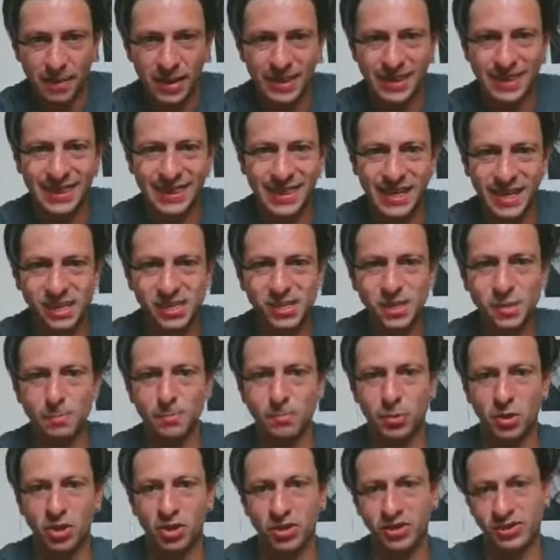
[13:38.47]
This
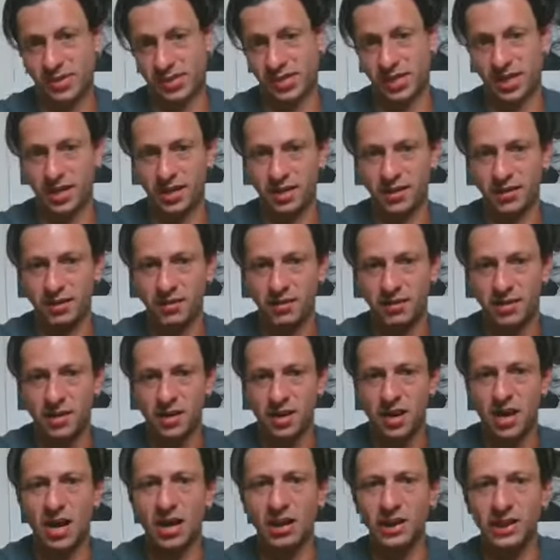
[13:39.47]
person
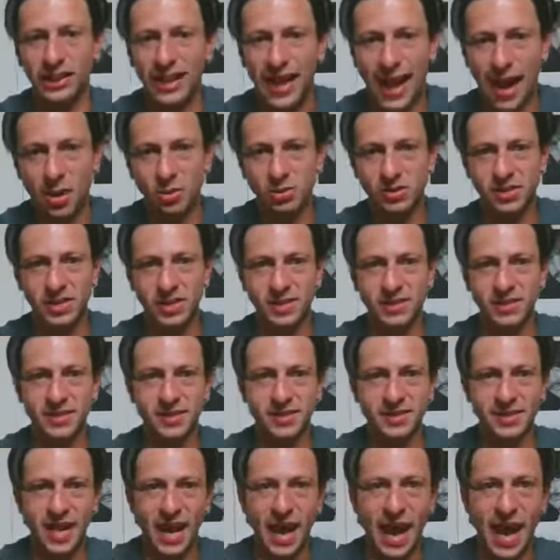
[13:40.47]
allows it
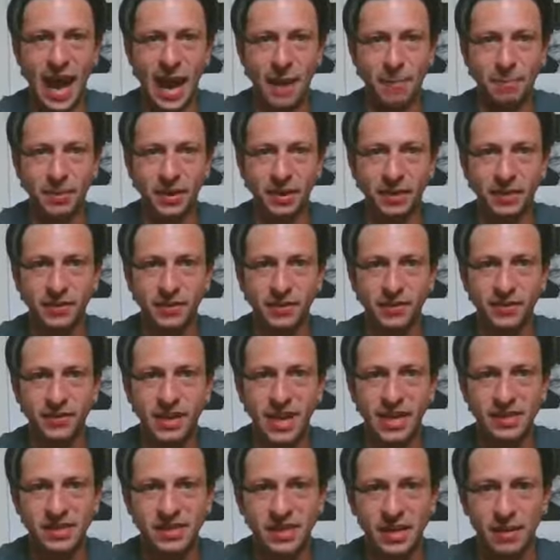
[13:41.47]
to happen.
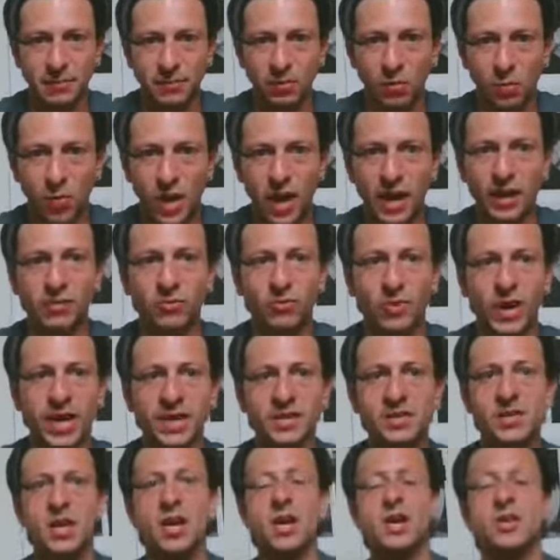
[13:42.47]
That's number one,
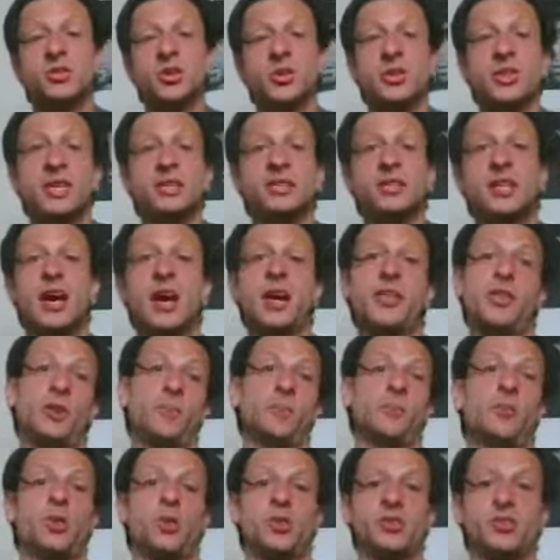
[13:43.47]
right? So this other
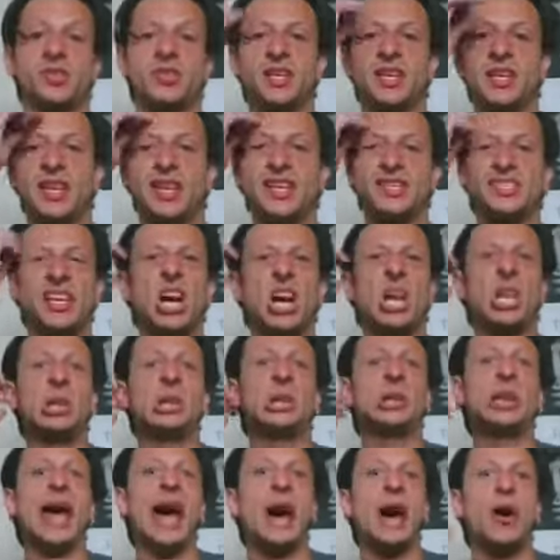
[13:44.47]
person is
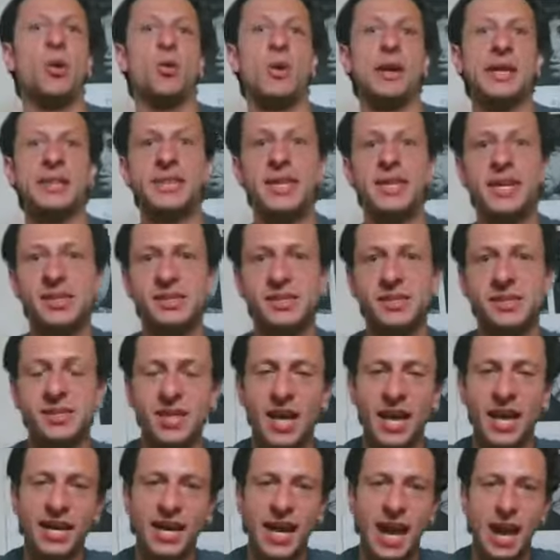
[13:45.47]
allowing this
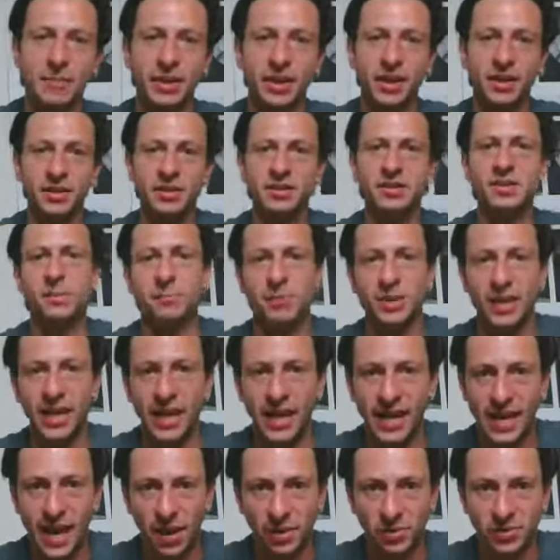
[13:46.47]
dynamic to
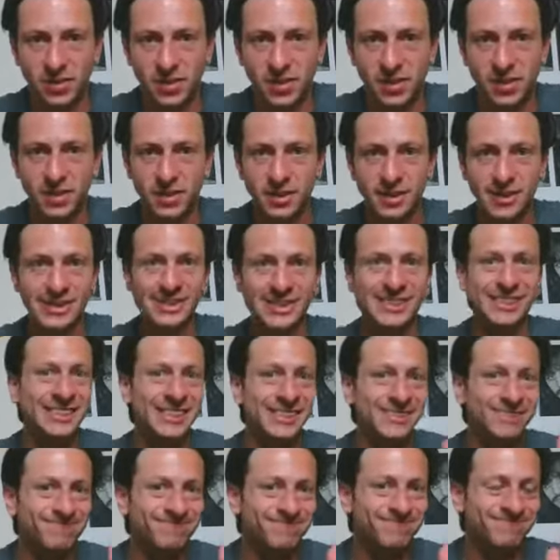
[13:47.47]
play out.
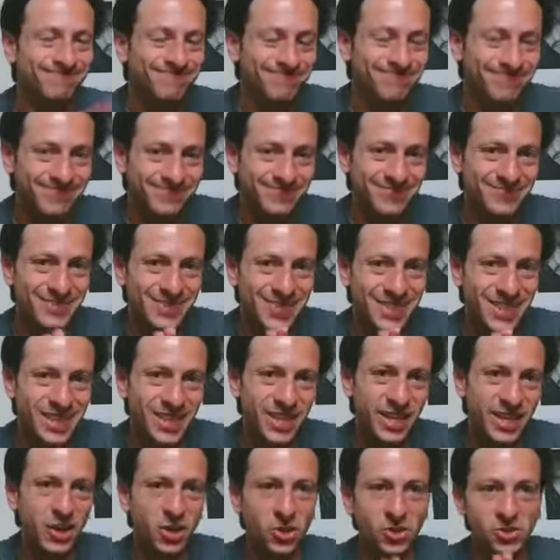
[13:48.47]

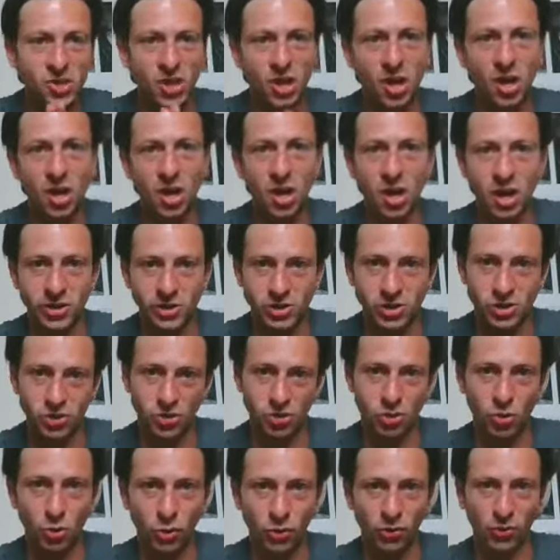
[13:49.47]
Here's a harsh
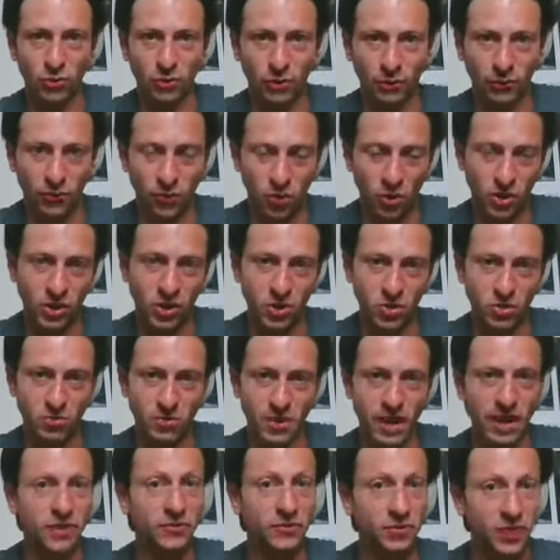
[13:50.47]
truth for
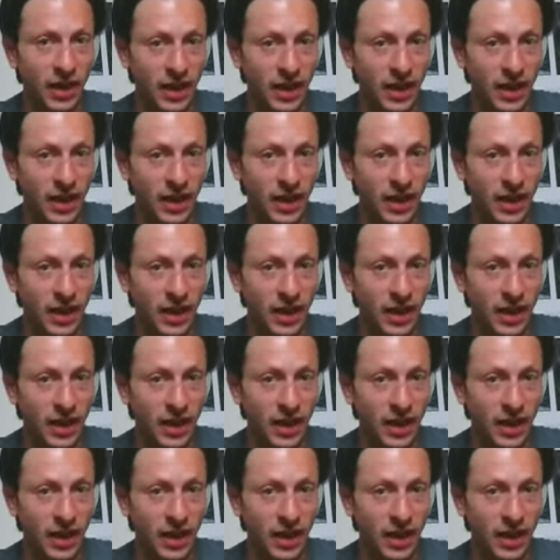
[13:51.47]
you and for